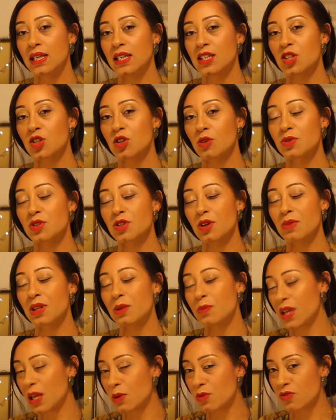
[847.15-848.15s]
stops so
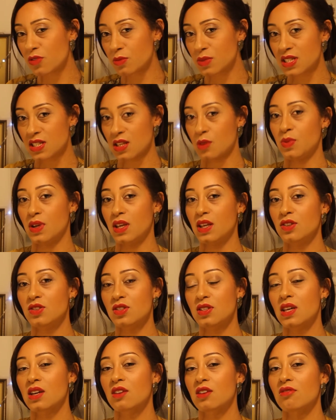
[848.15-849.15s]
many people from stepping
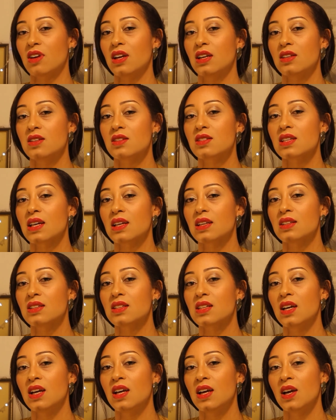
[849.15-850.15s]
into their greatness,
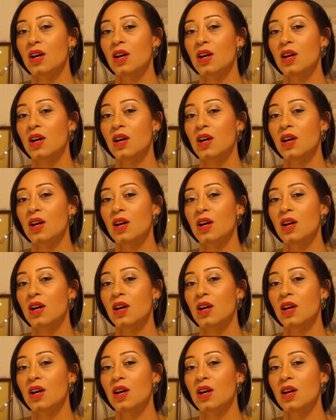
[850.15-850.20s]
and